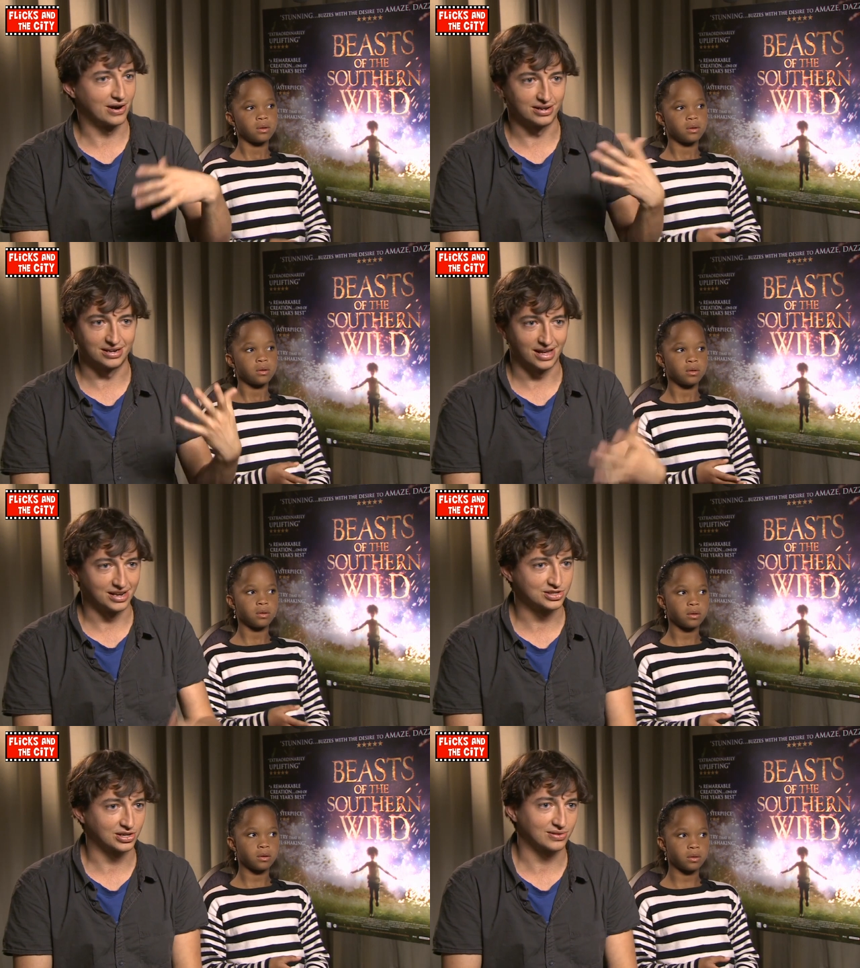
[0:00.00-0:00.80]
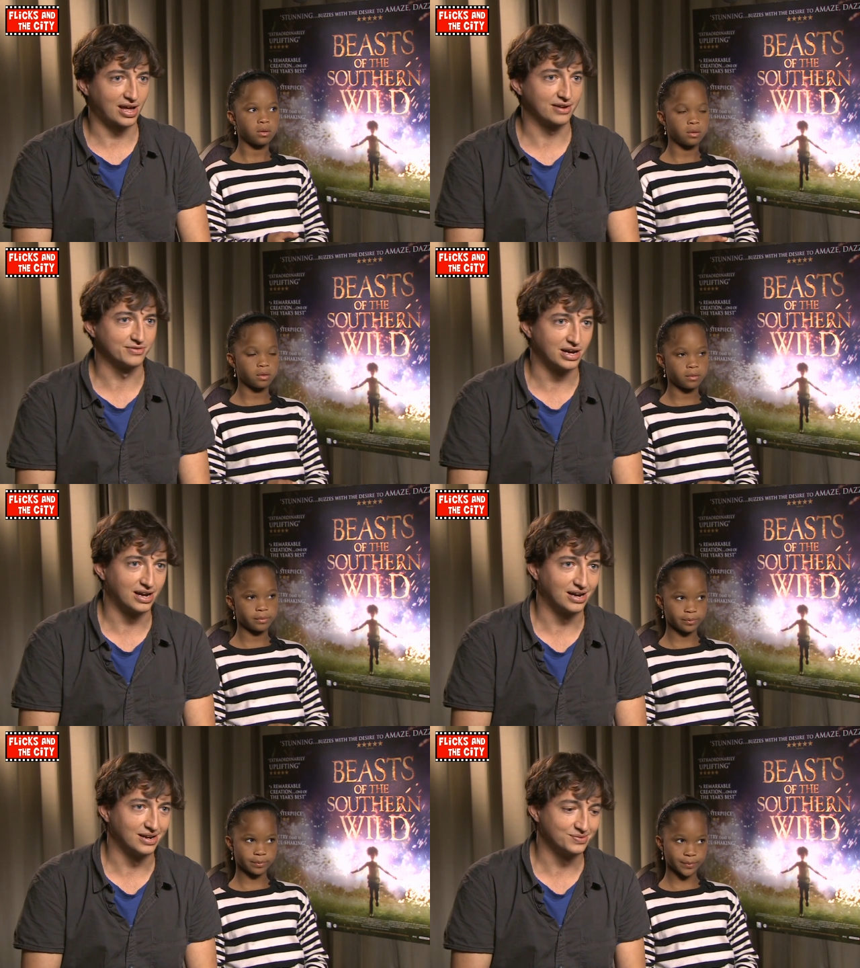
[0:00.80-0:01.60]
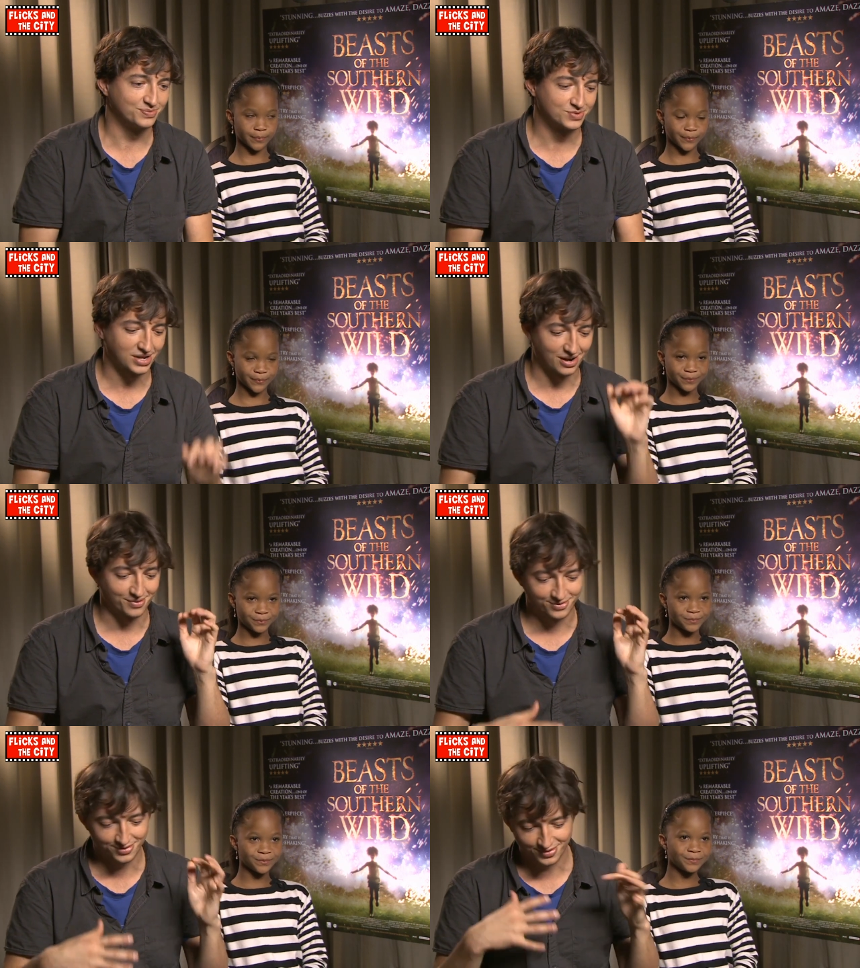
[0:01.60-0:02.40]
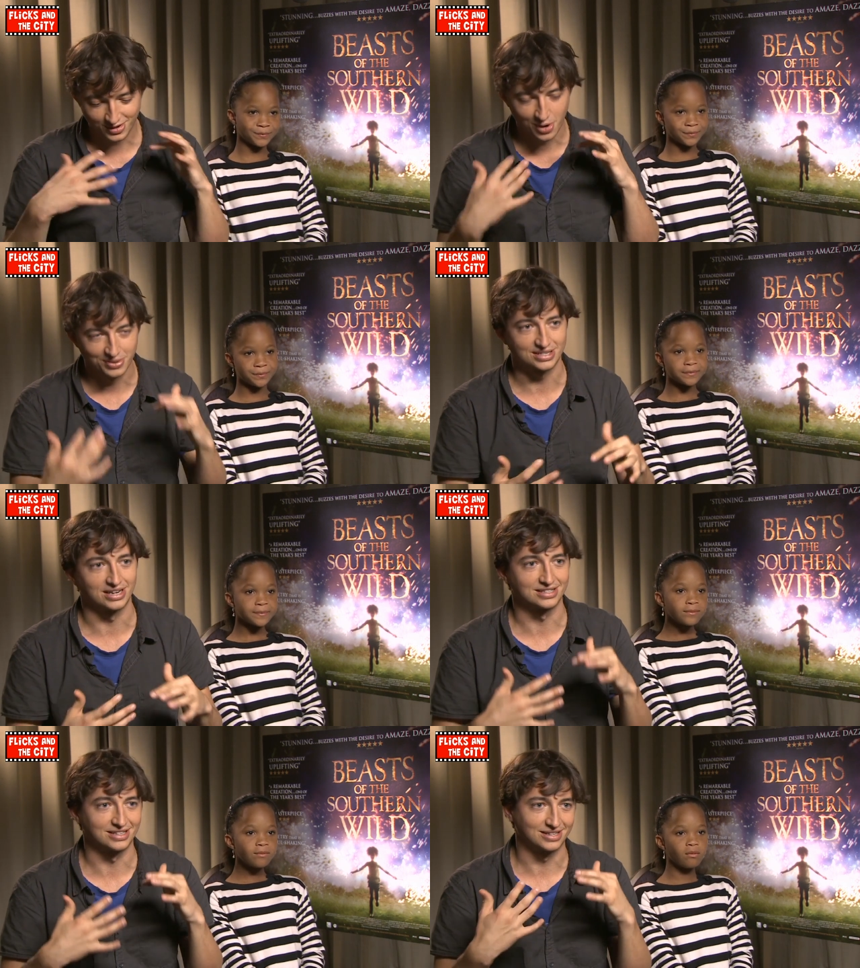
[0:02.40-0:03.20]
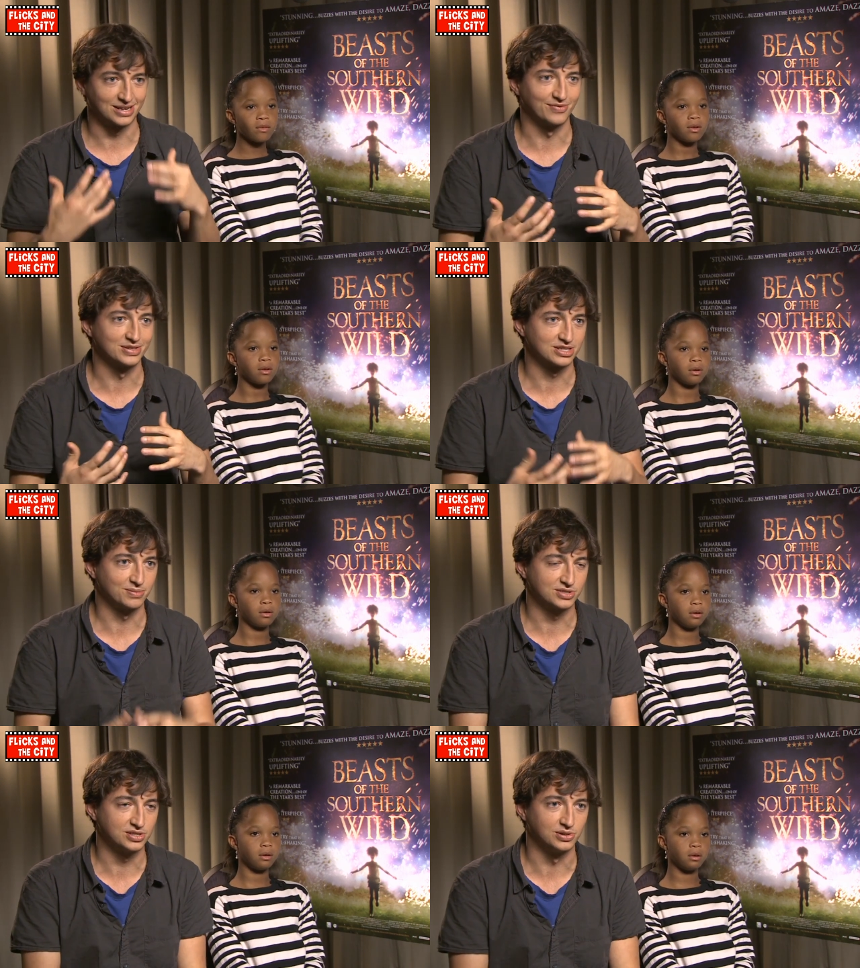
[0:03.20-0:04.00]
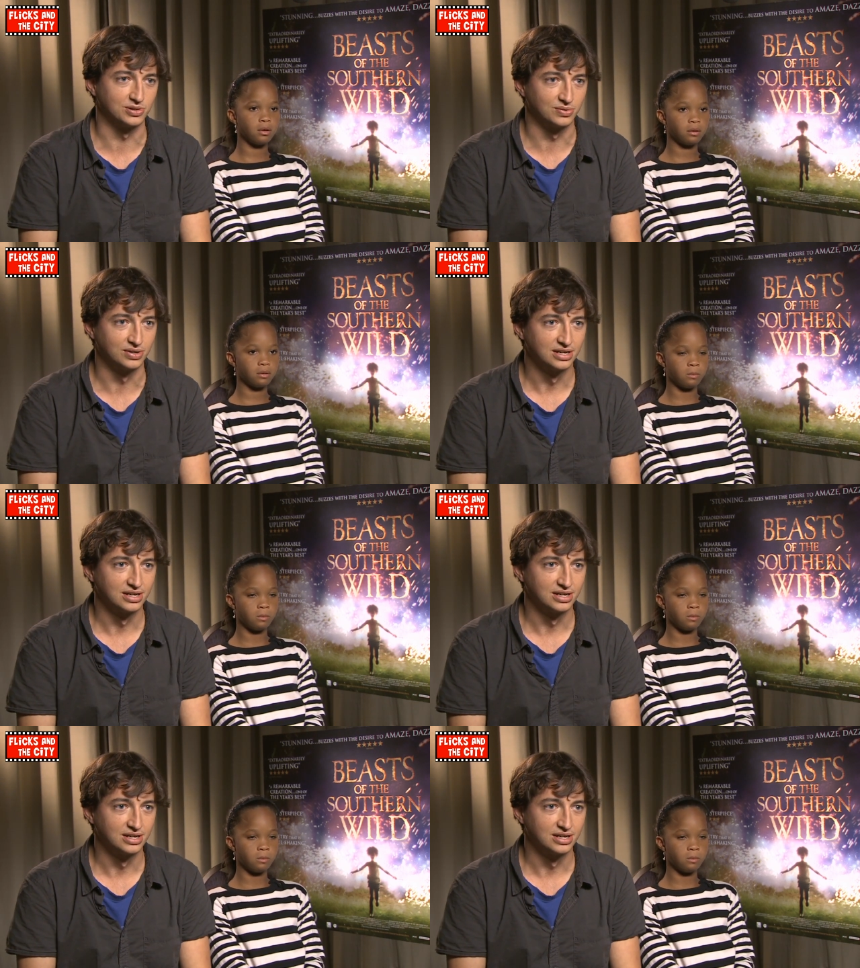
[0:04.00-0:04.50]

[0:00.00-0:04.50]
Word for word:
Speaker 1: And it took a lot of kind of coaxing to convince him to